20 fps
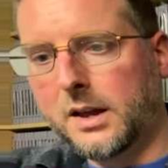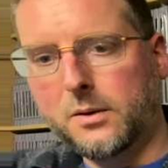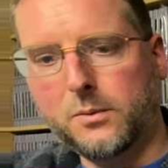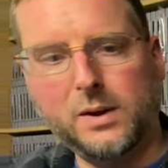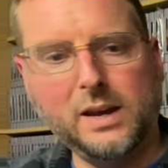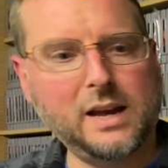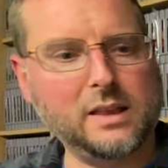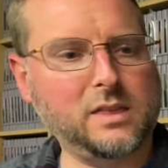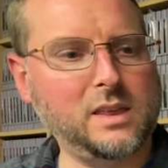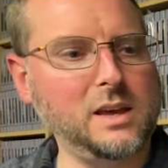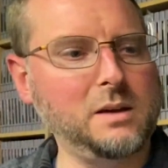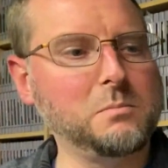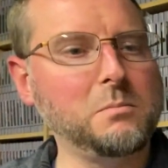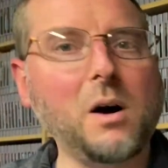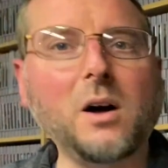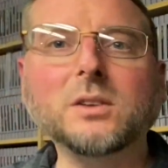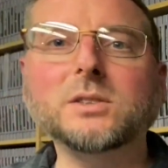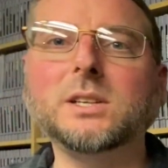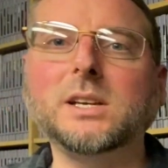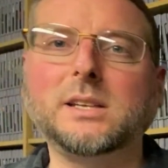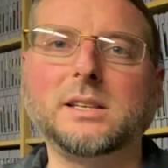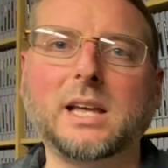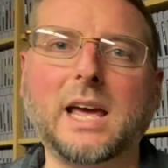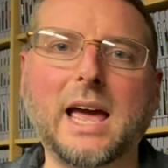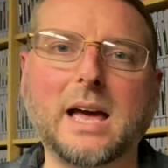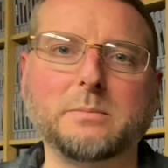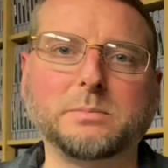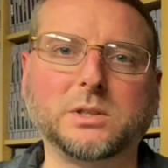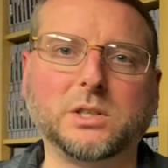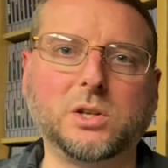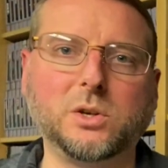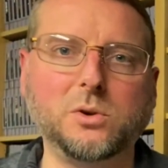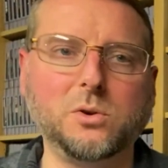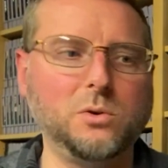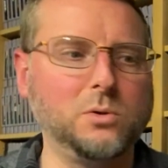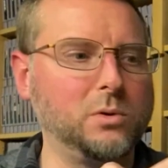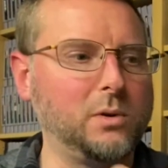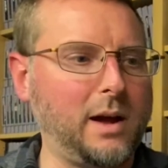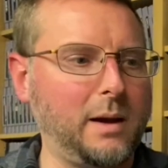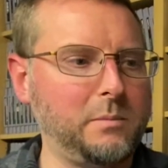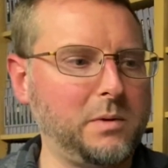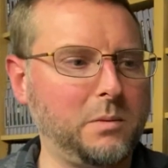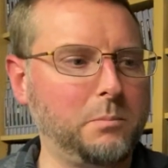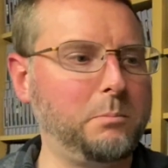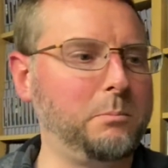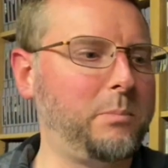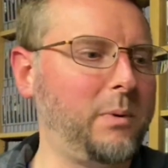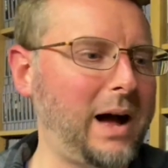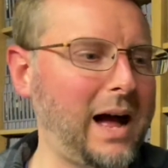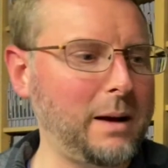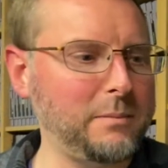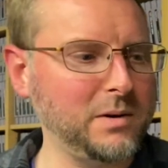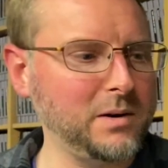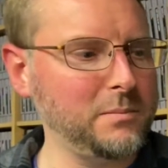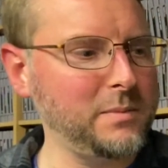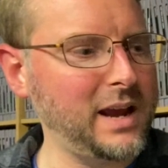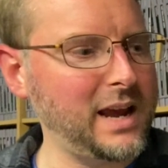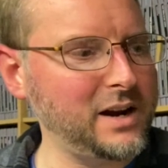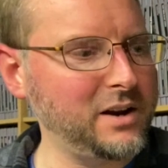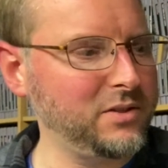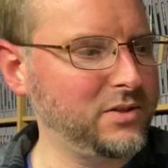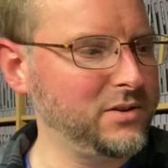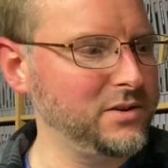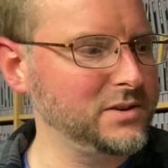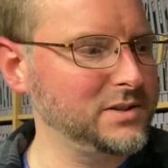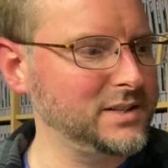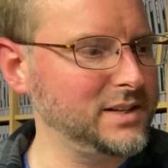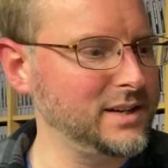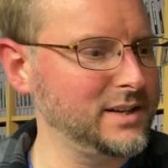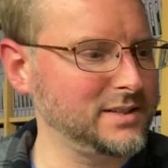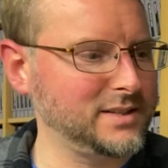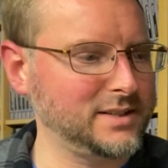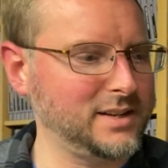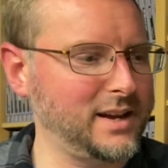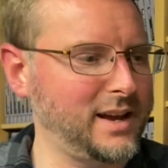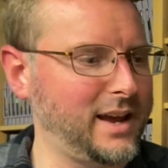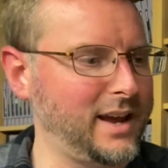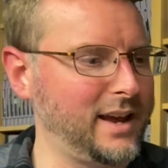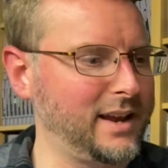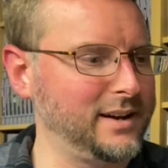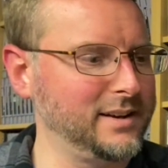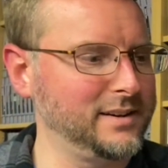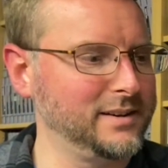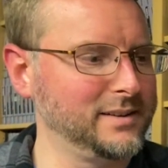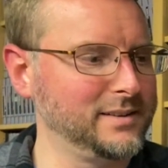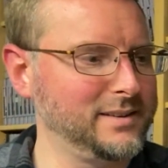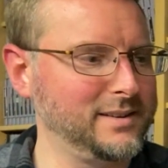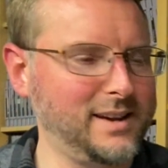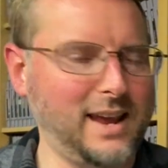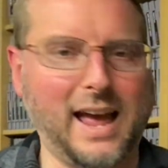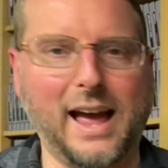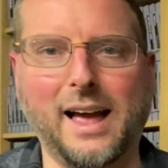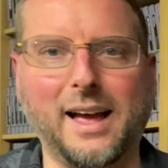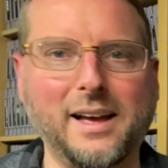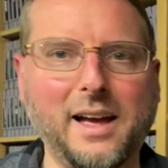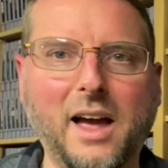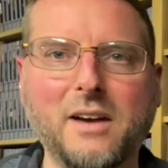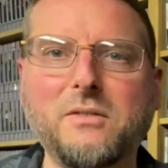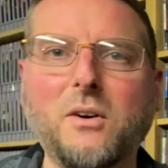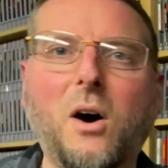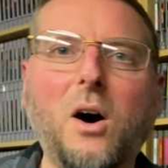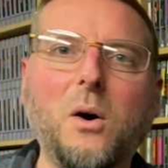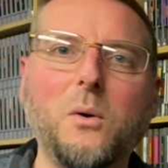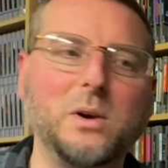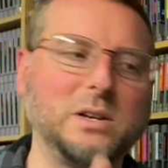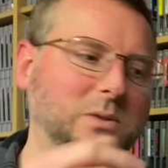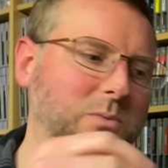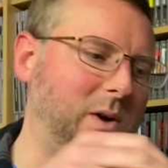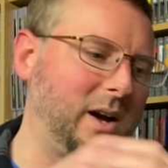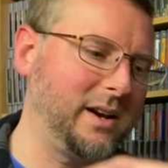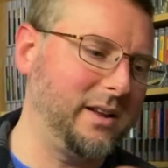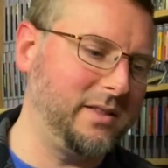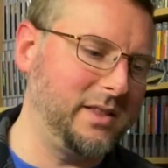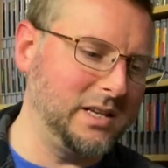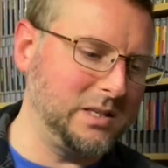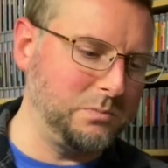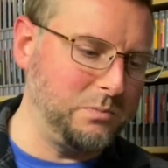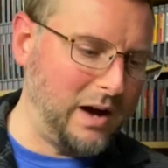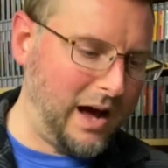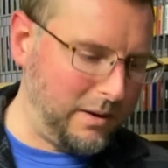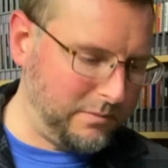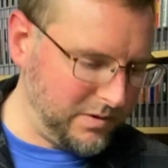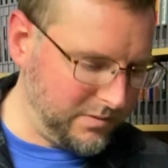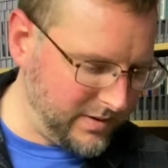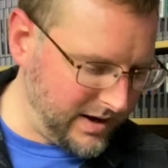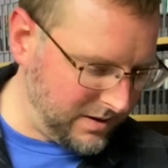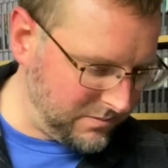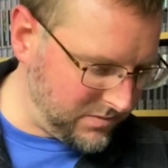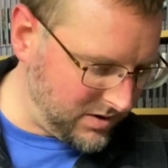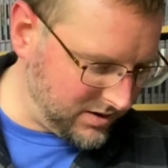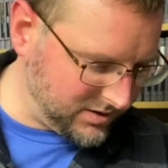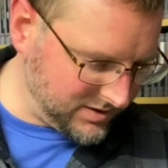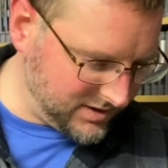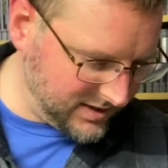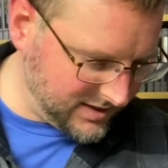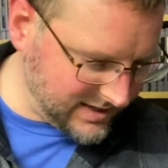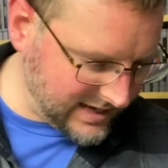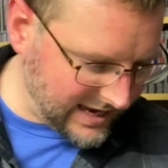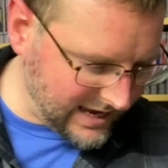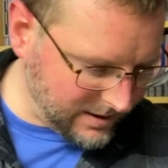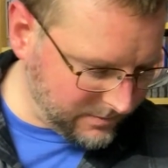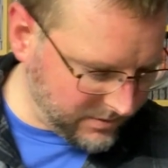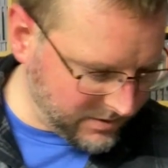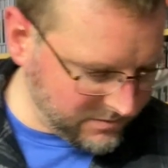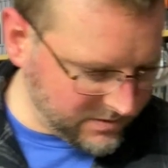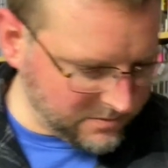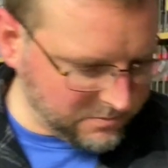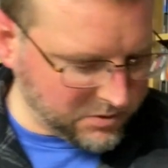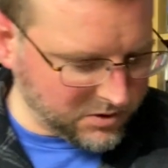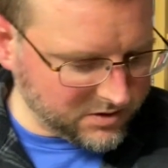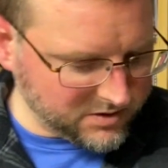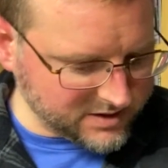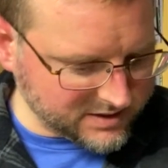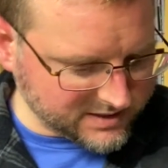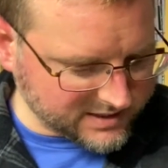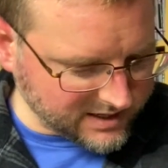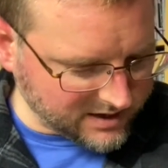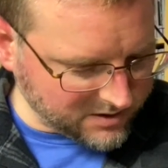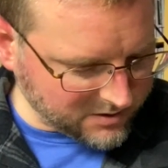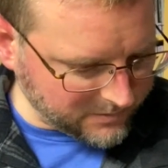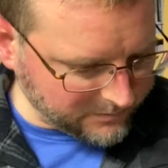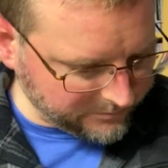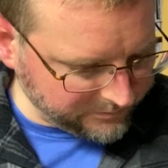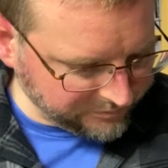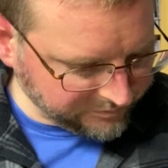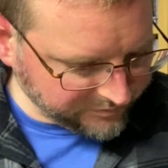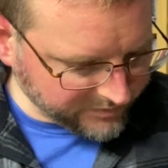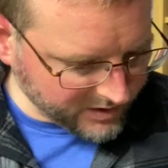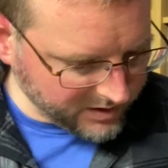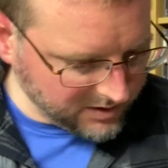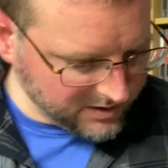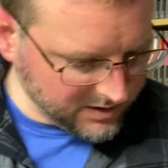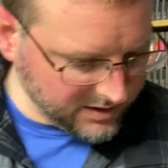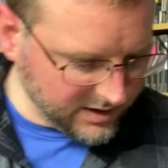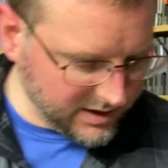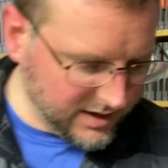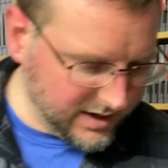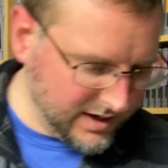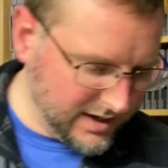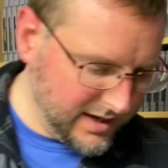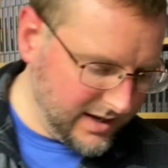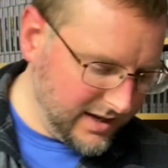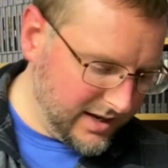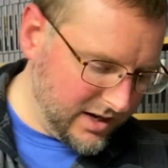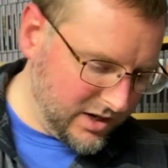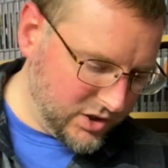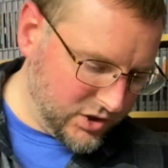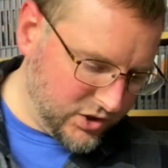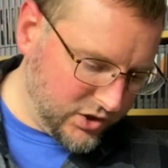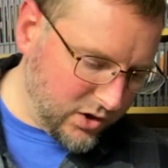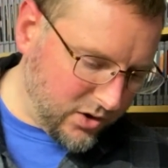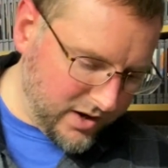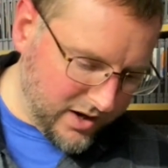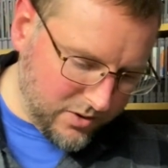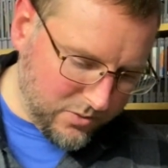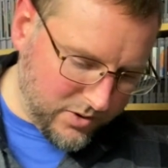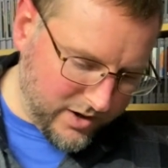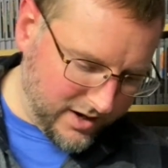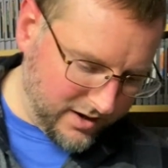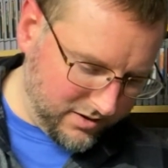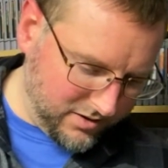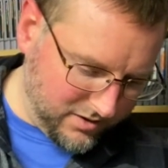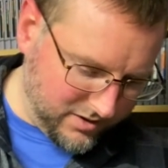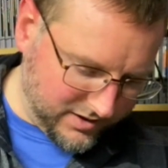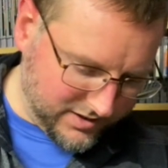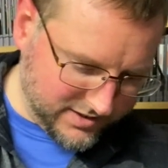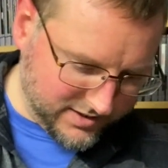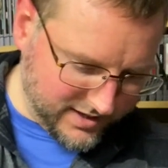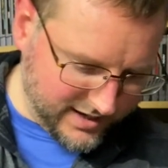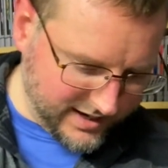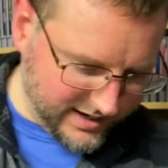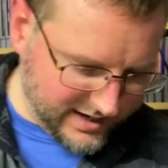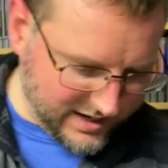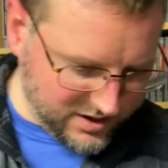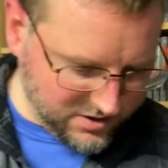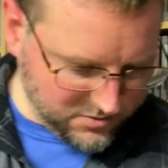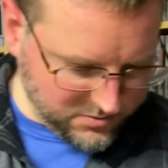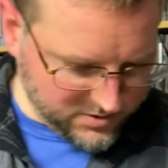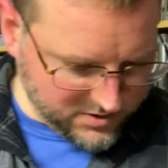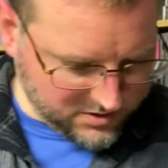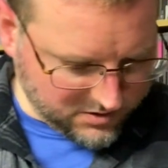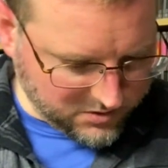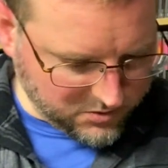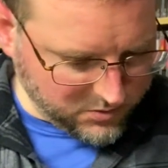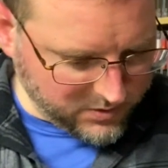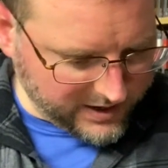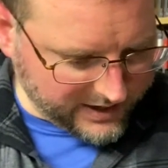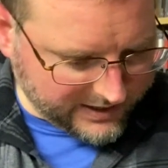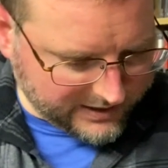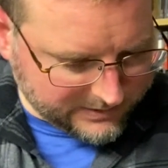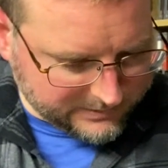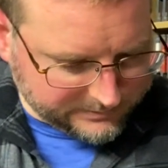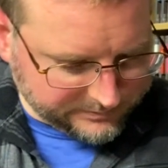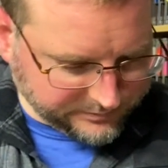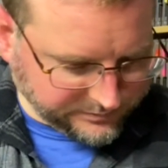We got the multi-tap 2. I'm a Bomberman enthusiast, and yeah, I've always wanted this Bomberman multi-tap. I'm going to pull this out, show you what it looks like here real quick.